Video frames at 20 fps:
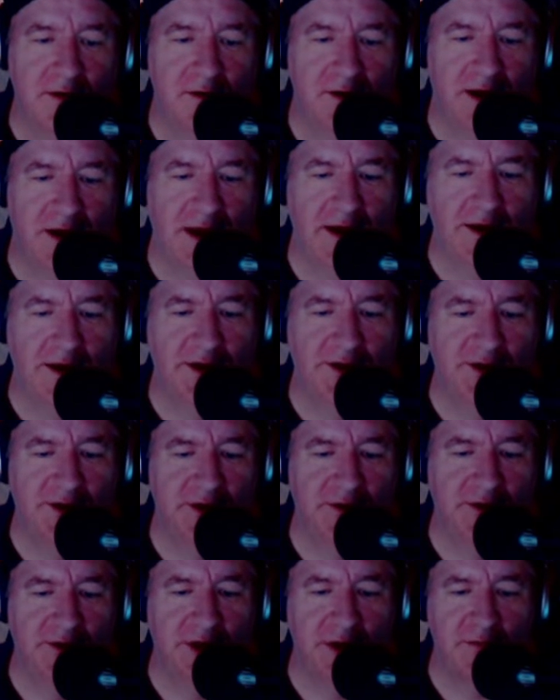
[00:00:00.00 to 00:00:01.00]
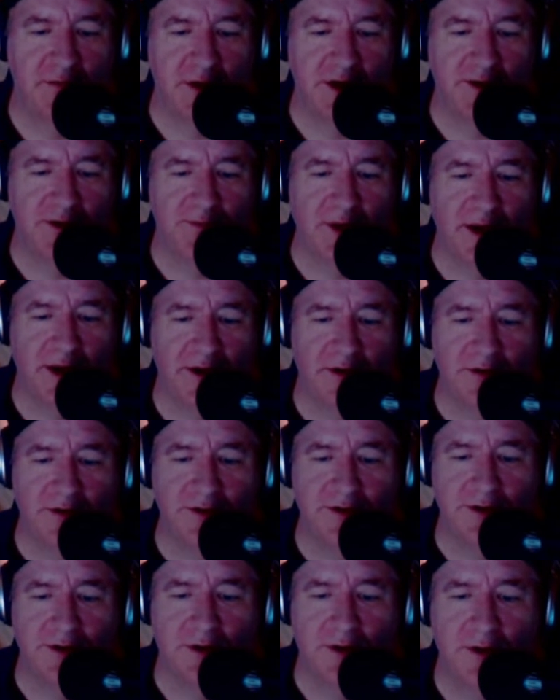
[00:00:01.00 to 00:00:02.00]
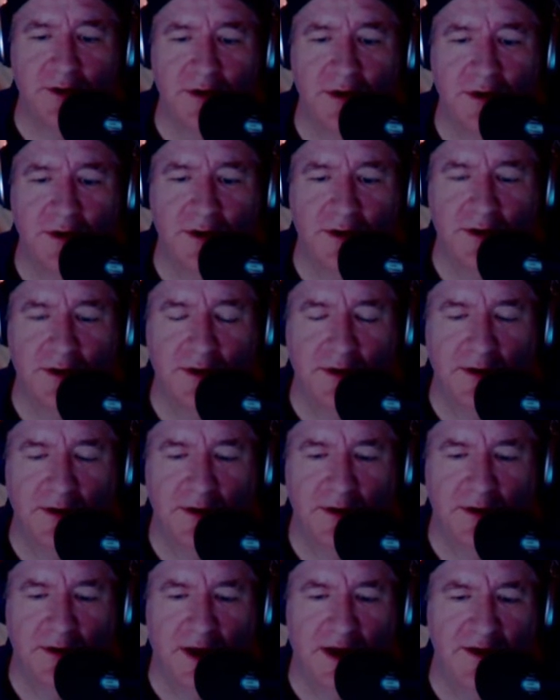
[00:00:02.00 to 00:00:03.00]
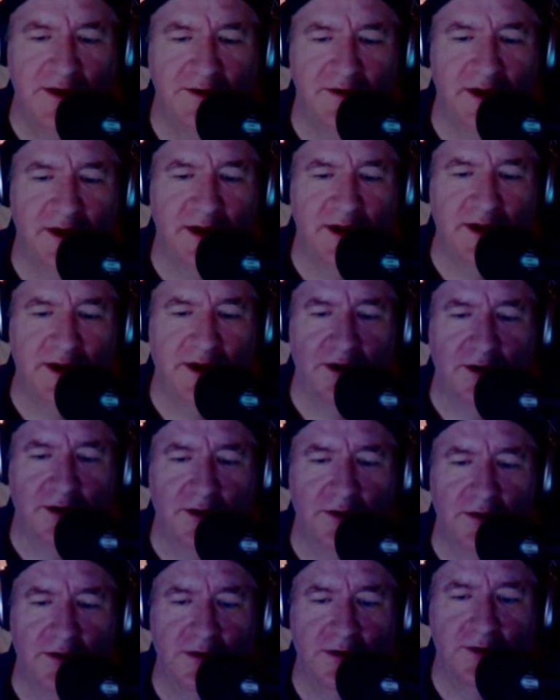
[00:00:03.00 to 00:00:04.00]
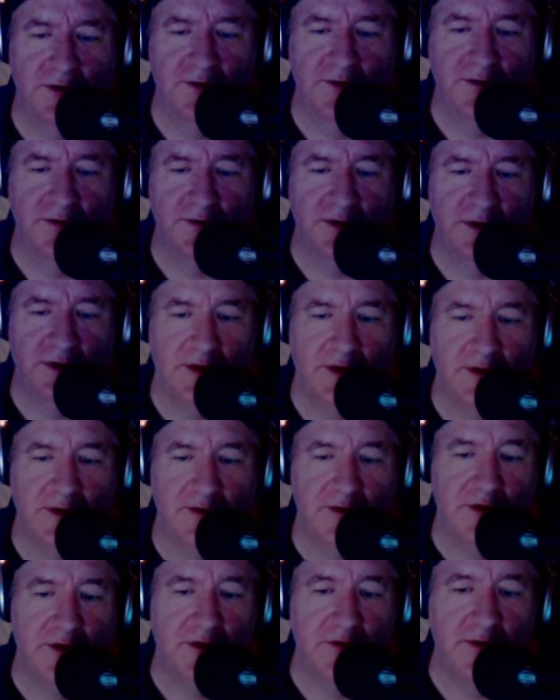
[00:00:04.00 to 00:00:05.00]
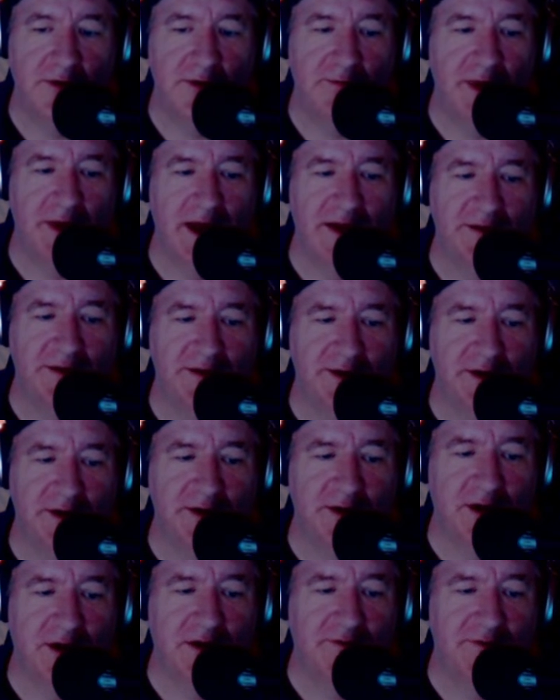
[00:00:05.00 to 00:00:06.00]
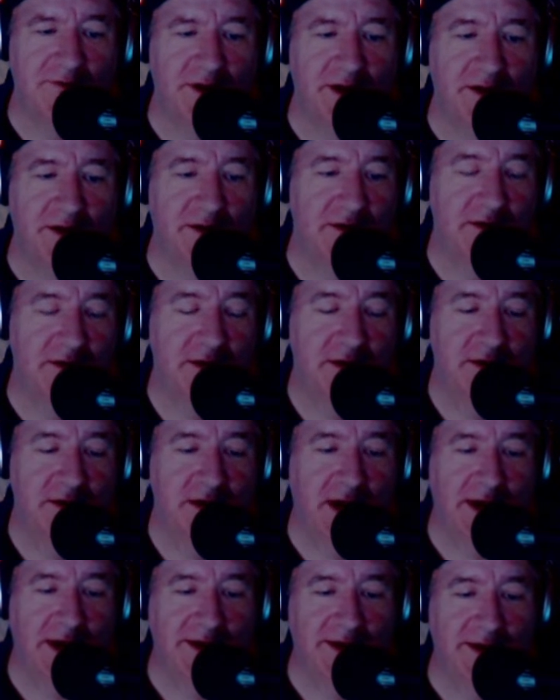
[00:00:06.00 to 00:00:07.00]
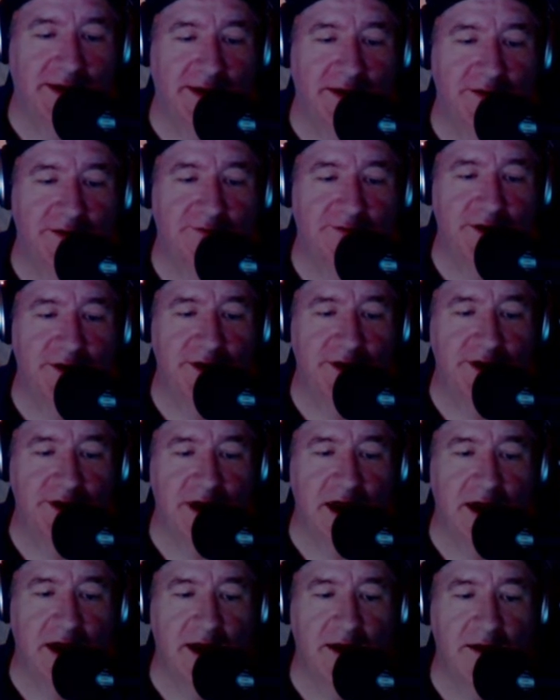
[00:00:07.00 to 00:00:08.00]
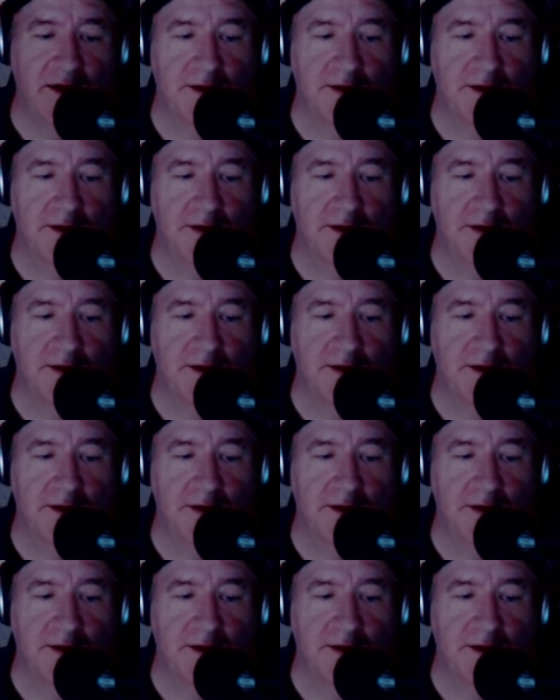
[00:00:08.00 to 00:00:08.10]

I had a chill down my spine also. I just let it go, though, and passed it off like I did the fridge guy.